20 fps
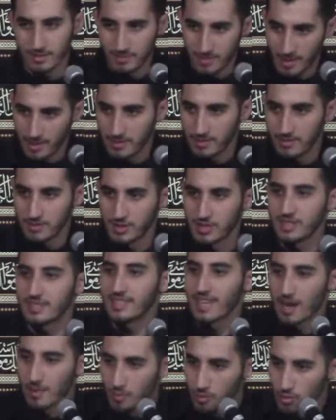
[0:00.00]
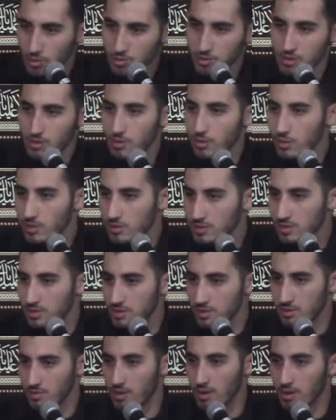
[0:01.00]
then you need camels and
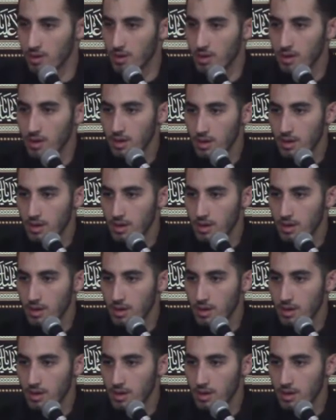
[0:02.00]
horses and whatnot.